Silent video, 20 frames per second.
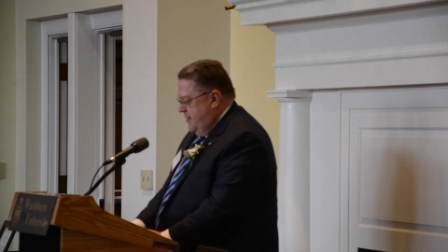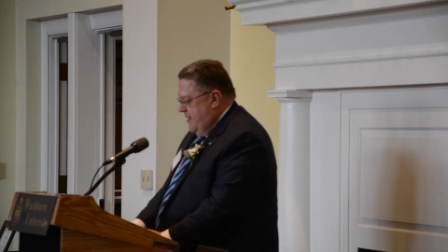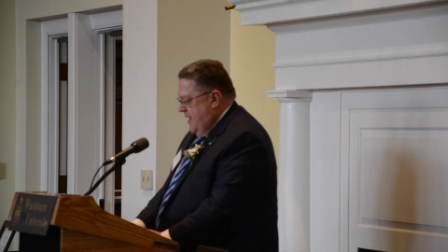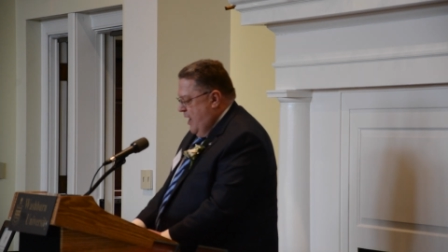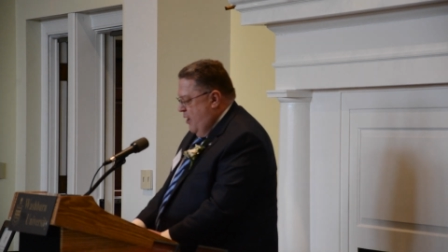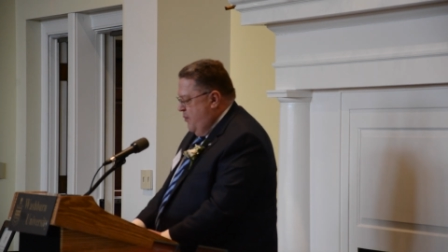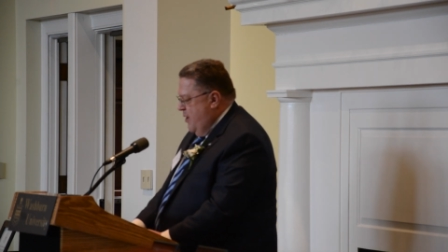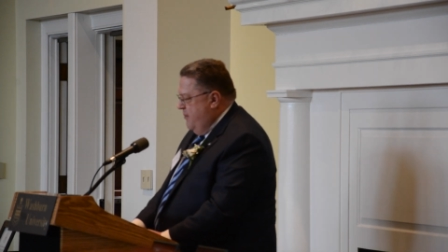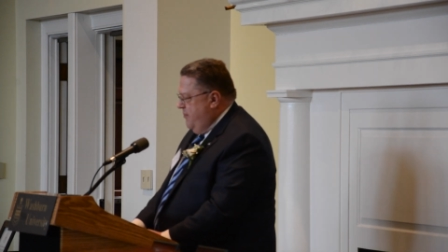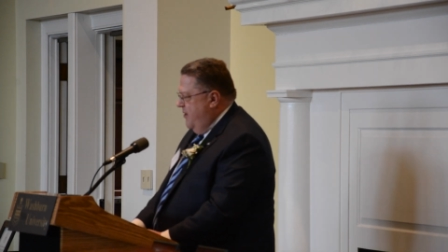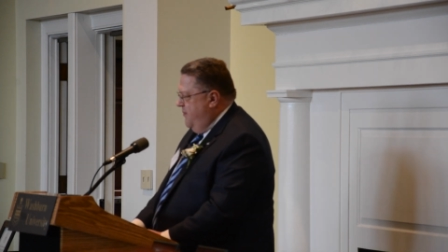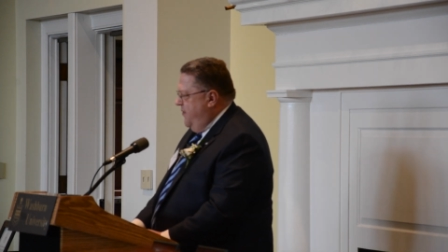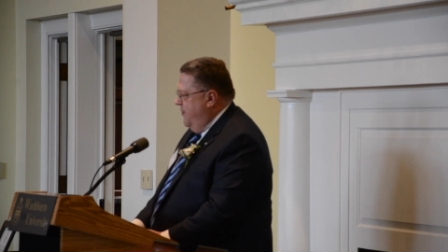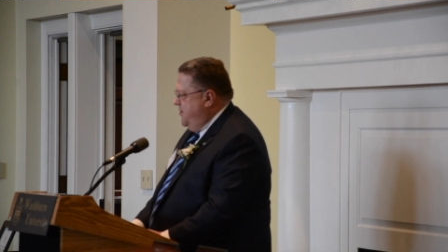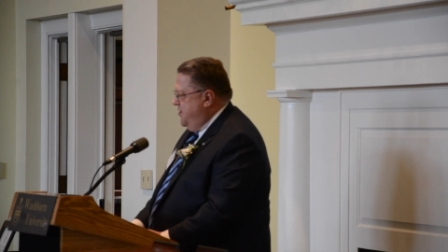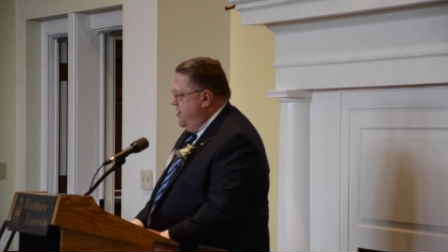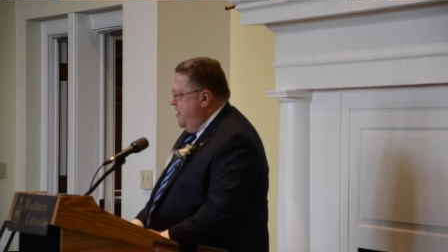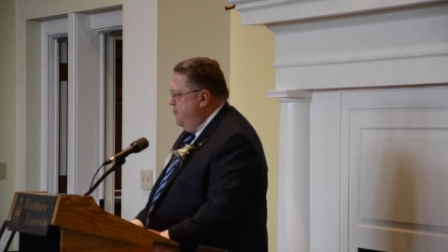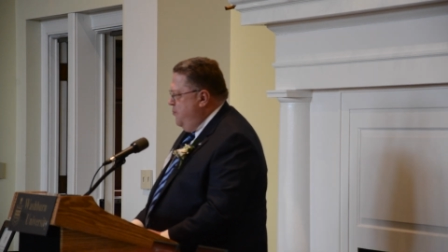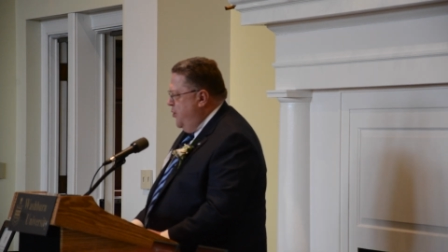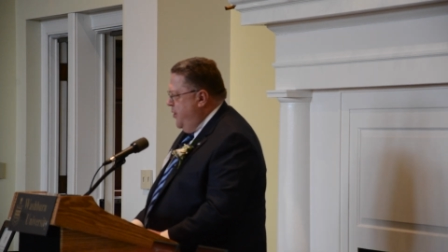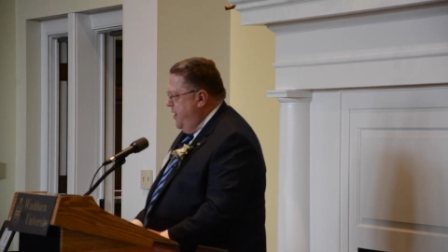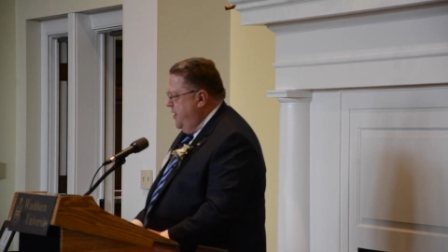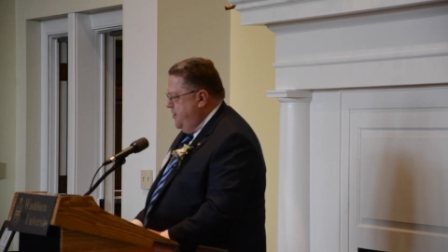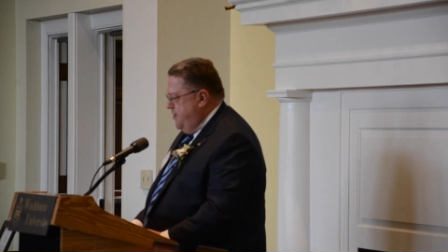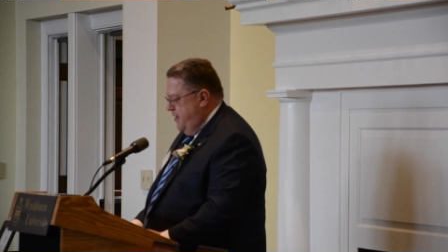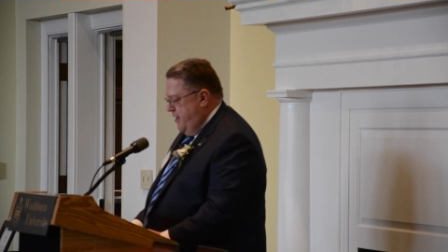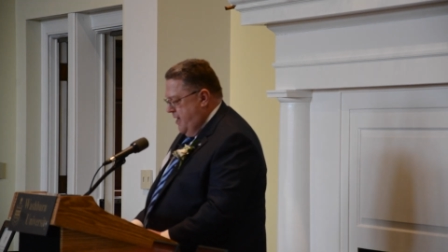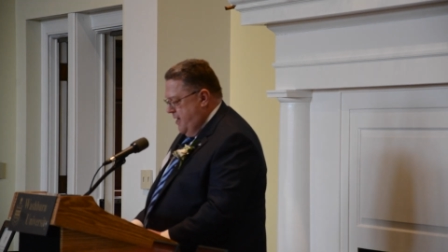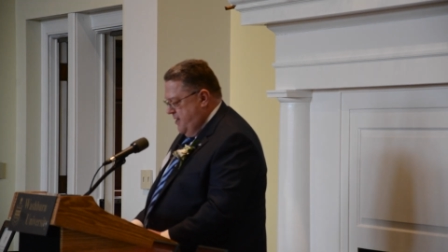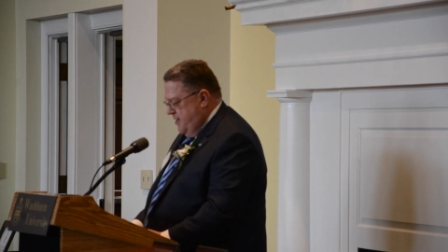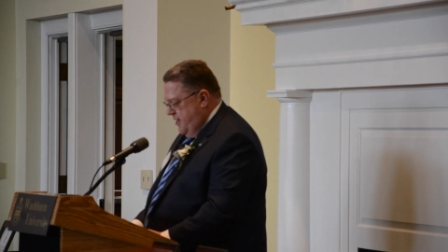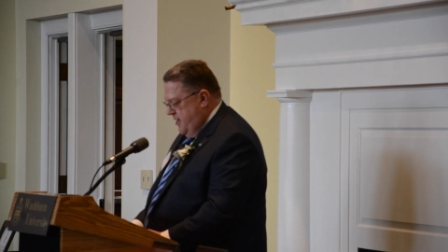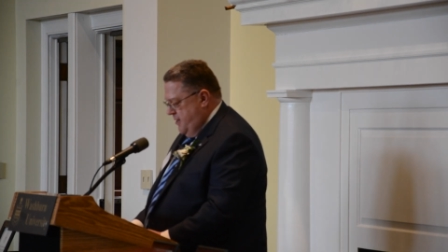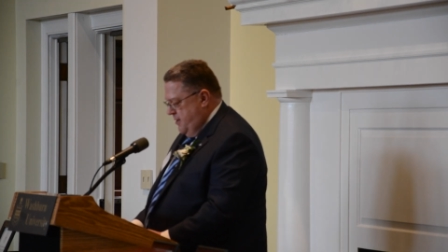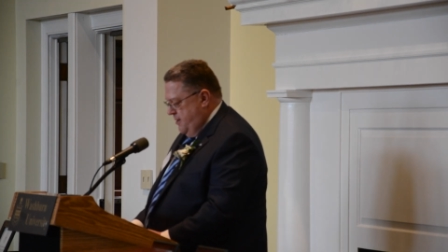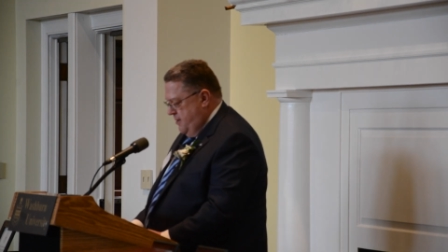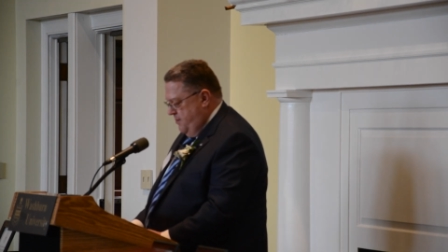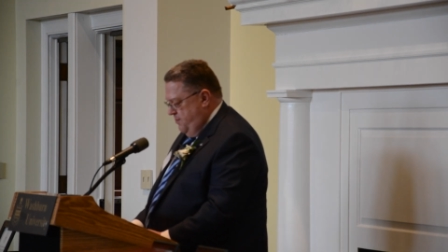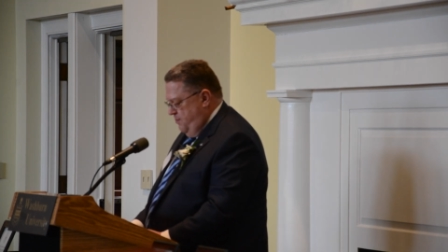However, for some reason I
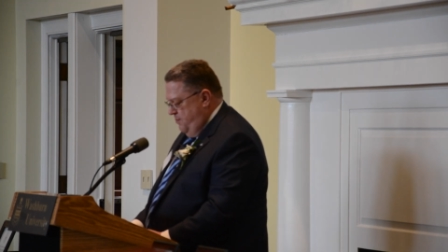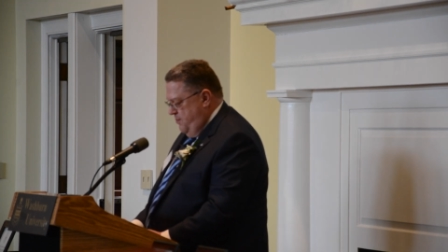didn't.